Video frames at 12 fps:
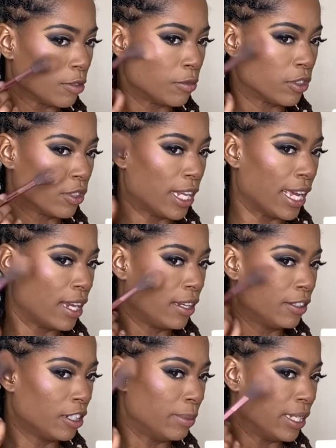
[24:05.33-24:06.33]
I'm just going to add a
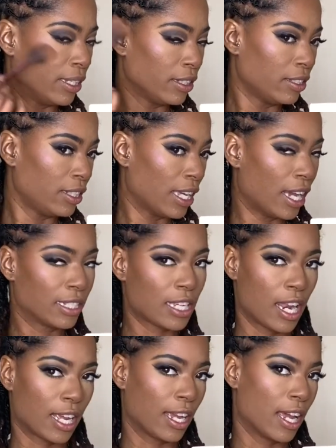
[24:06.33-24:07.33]
little bit. You see how it's
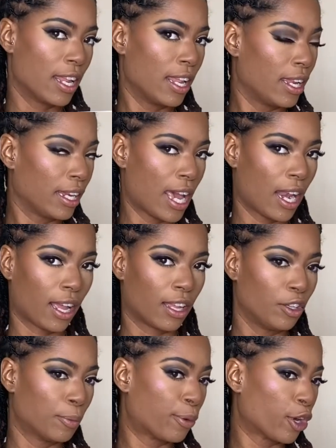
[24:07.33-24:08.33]
kind of like got like a
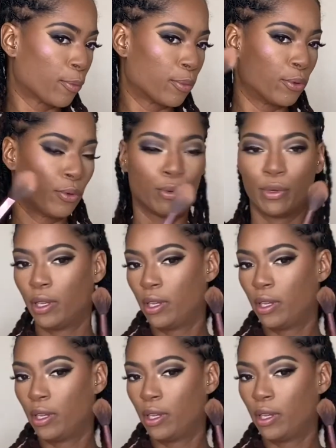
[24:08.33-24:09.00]
little purple